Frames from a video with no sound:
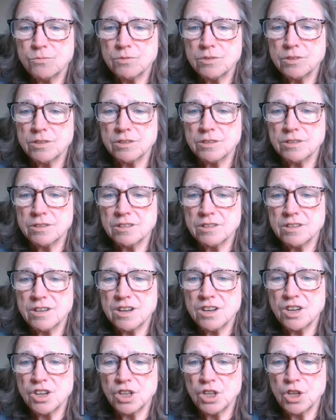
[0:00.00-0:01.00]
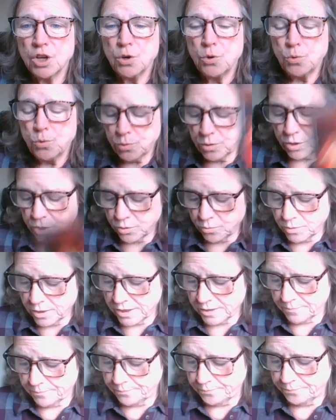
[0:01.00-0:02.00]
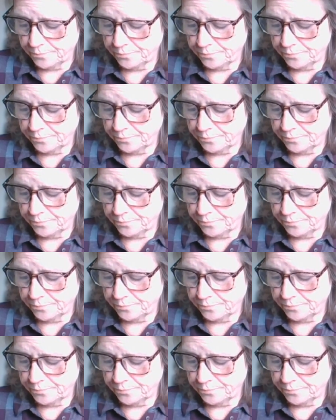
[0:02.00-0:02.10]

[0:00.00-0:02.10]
with a glow to it.